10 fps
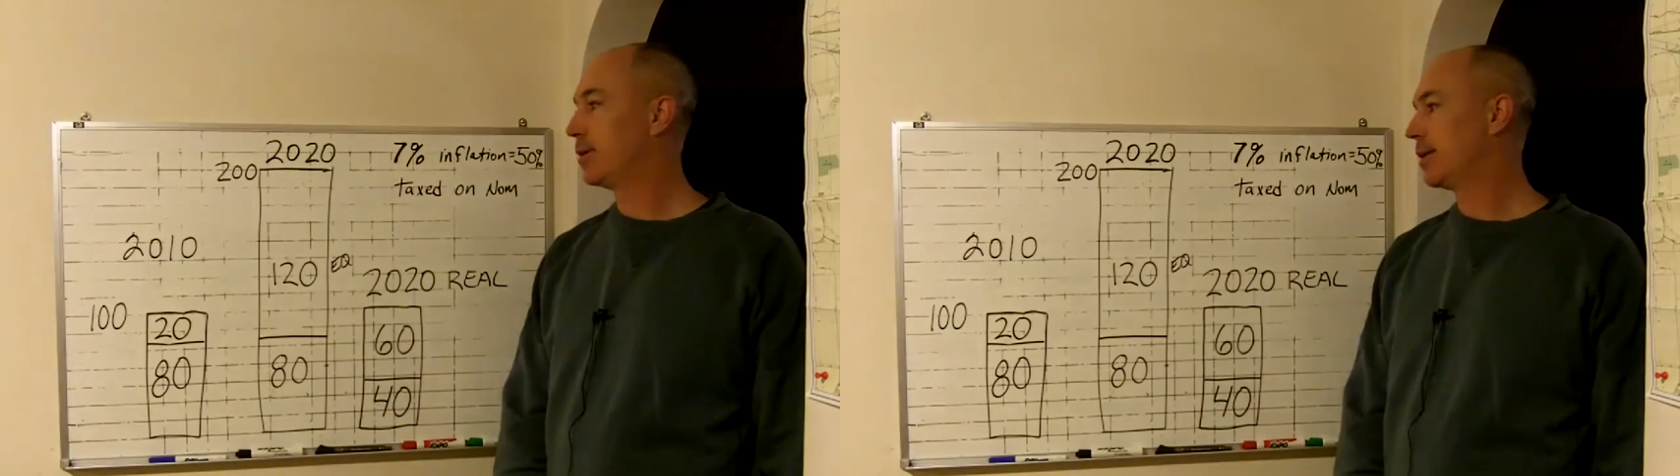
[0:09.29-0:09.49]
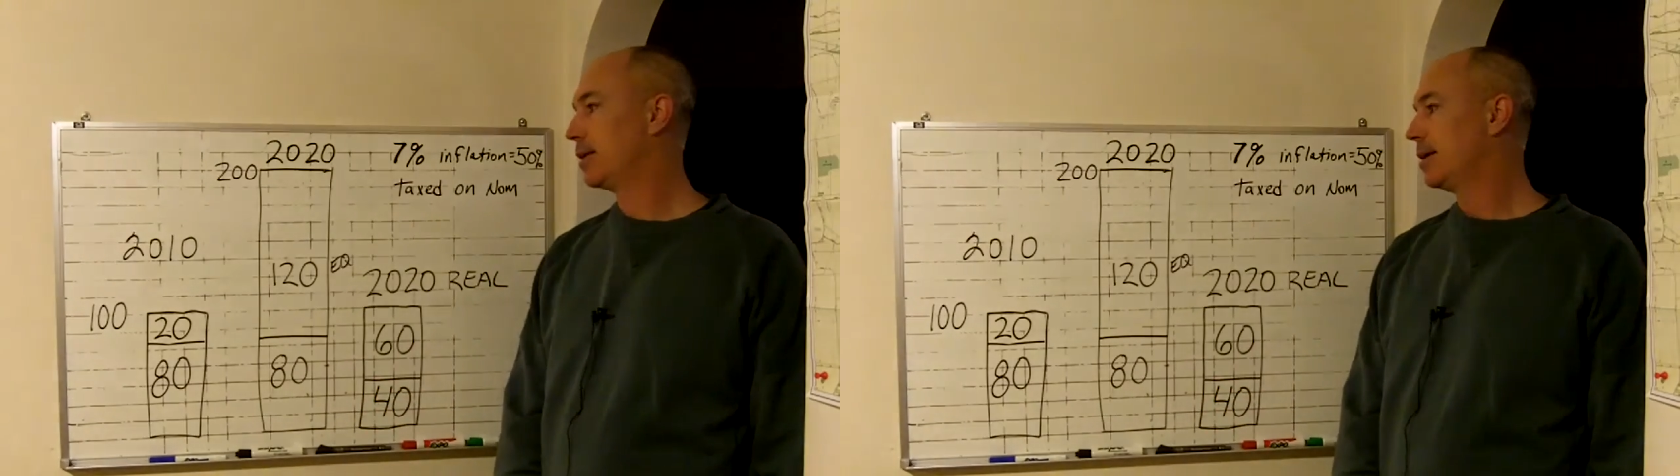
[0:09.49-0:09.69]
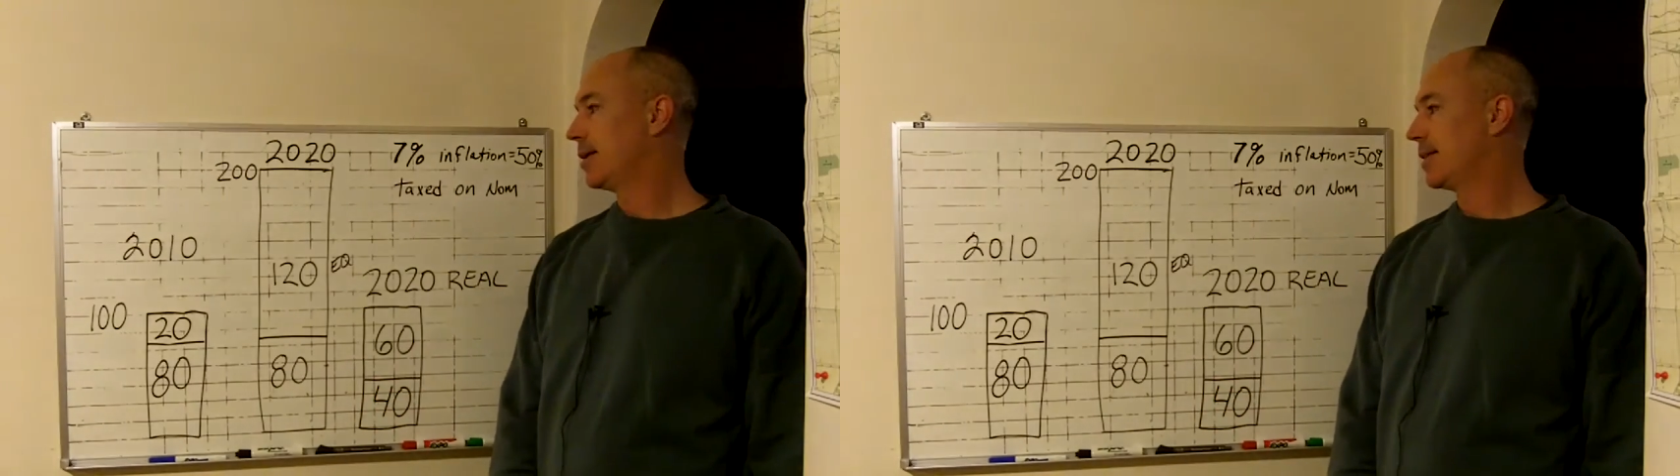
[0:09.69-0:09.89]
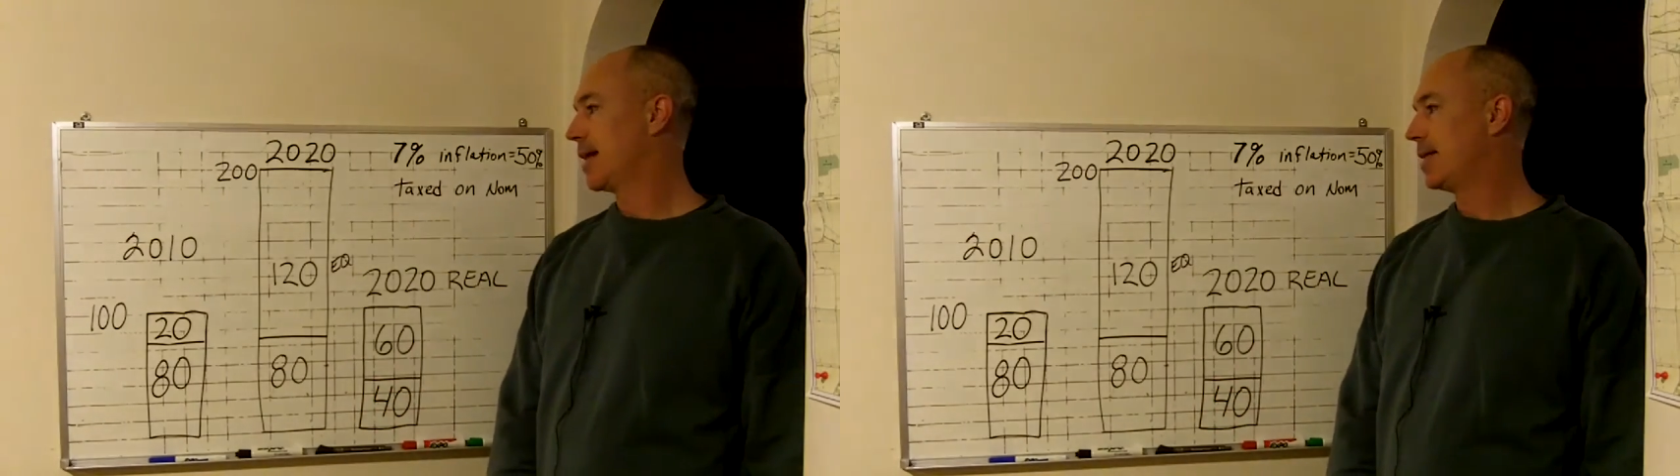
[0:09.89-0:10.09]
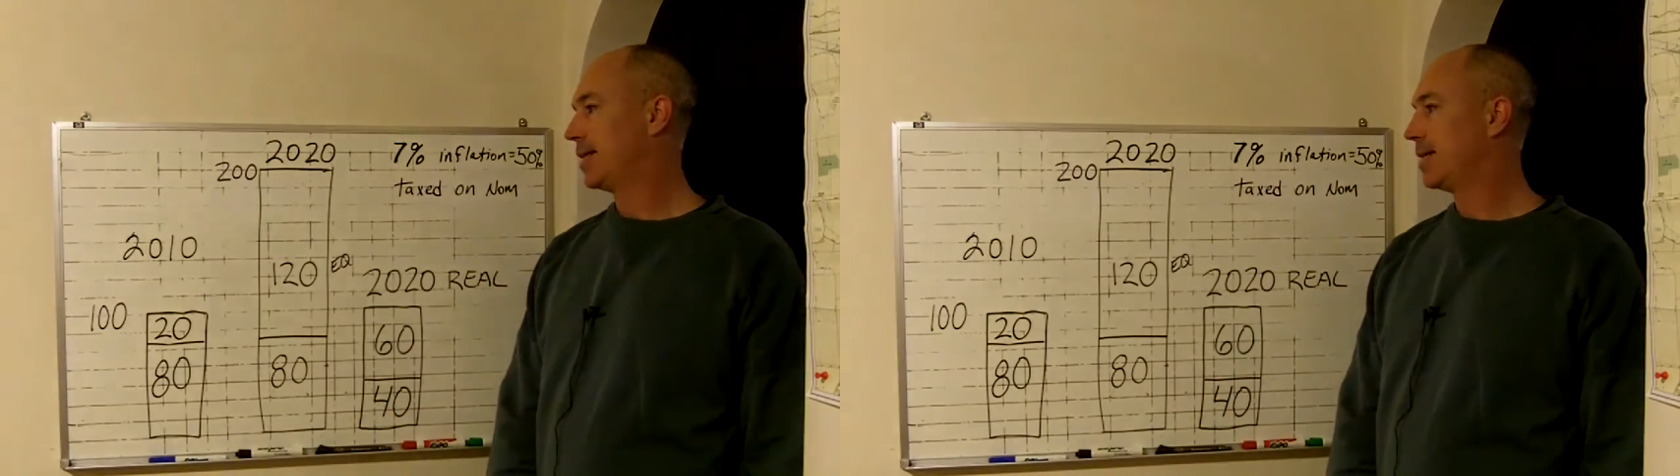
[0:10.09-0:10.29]
but
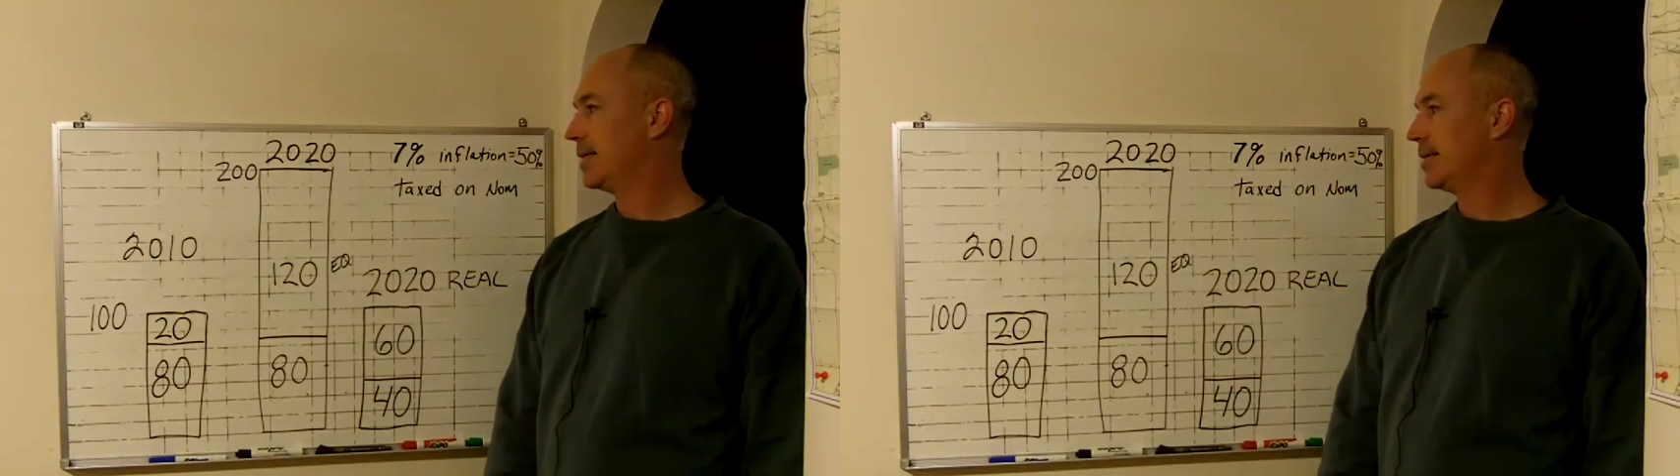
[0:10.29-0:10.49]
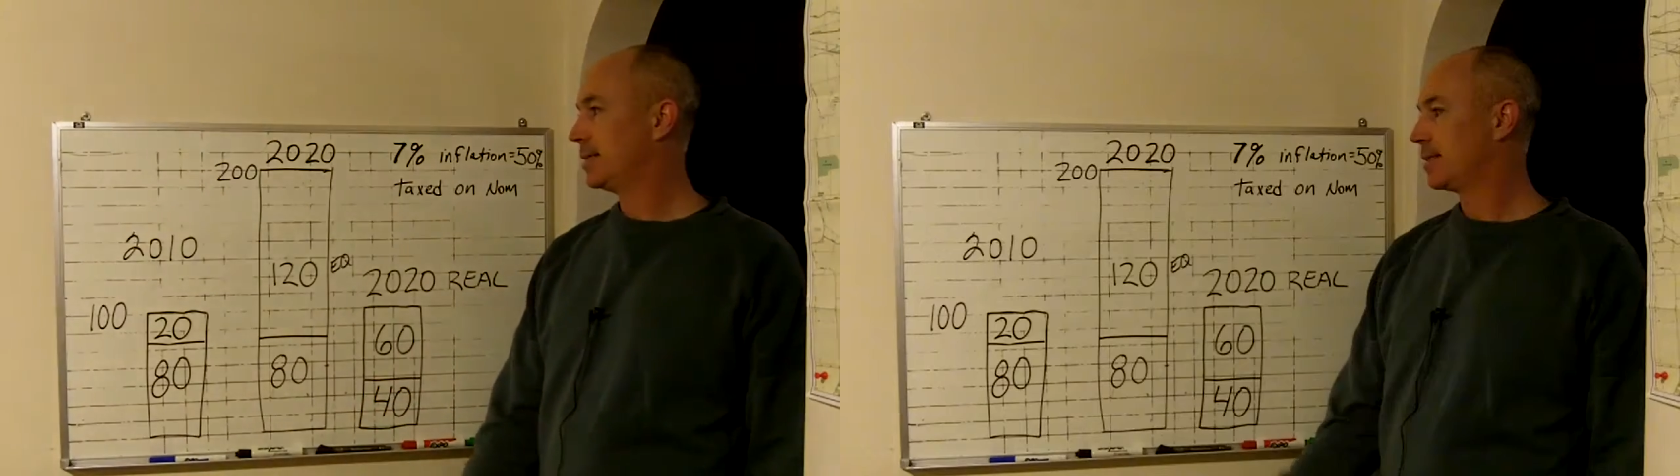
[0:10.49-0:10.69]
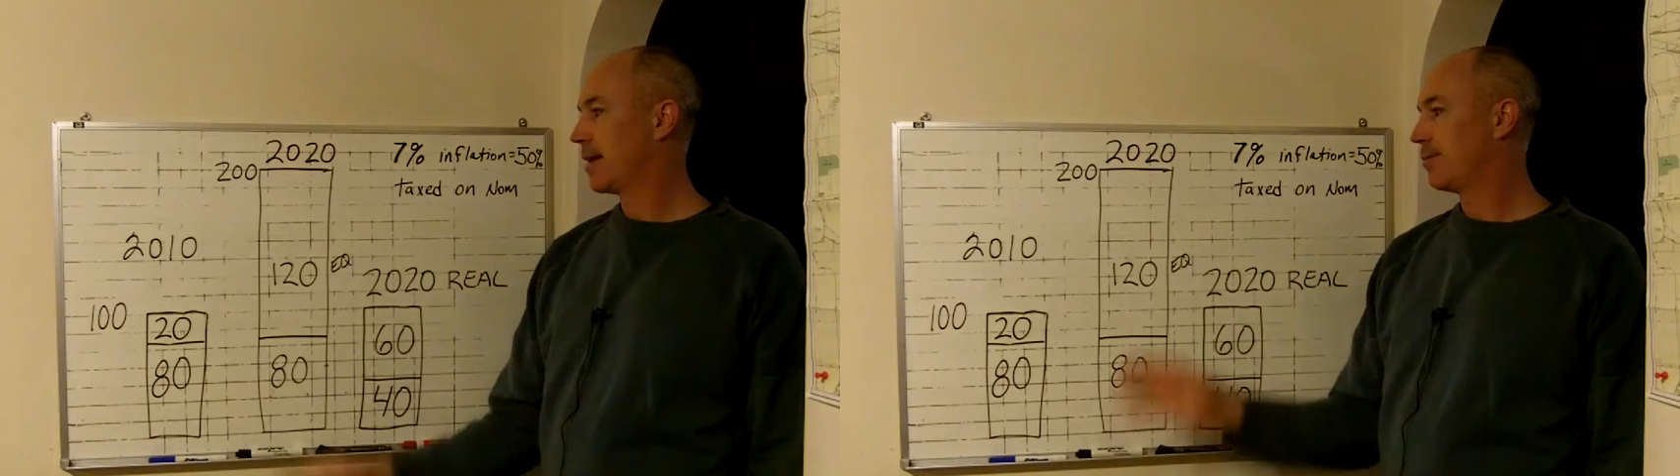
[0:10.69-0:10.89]
the idea is